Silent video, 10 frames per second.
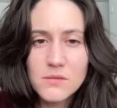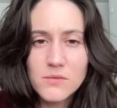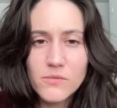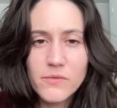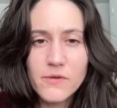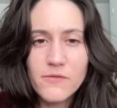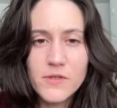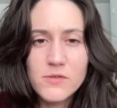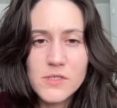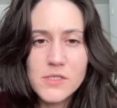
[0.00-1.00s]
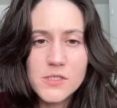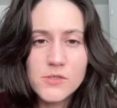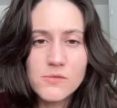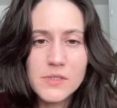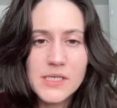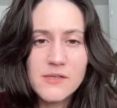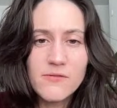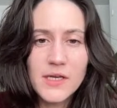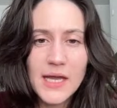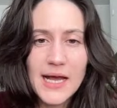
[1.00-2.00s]
leave
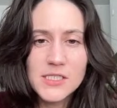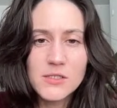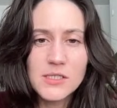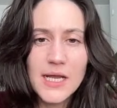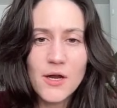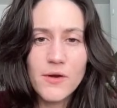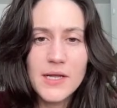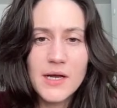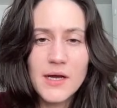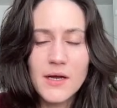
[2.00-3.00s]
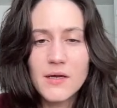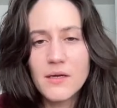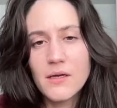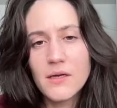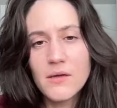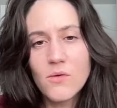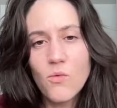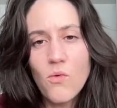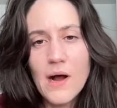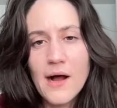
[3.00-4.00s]
the castle area
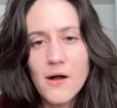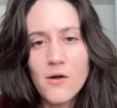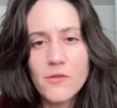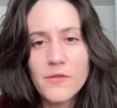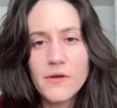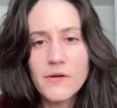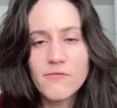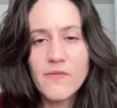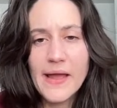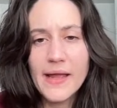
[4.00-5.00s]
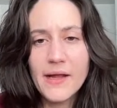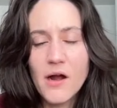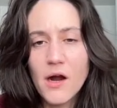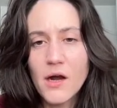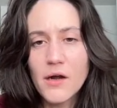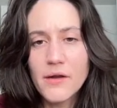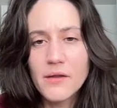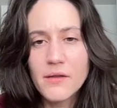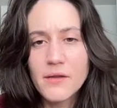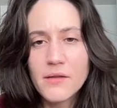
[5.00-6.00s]
while the Vanguard
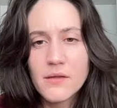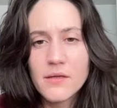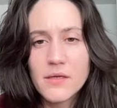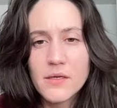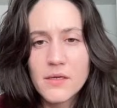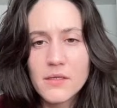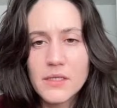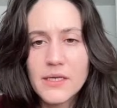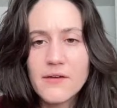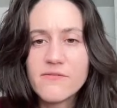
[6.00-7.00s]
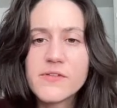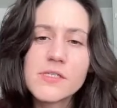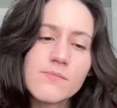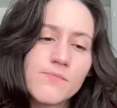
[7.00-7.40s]
lives.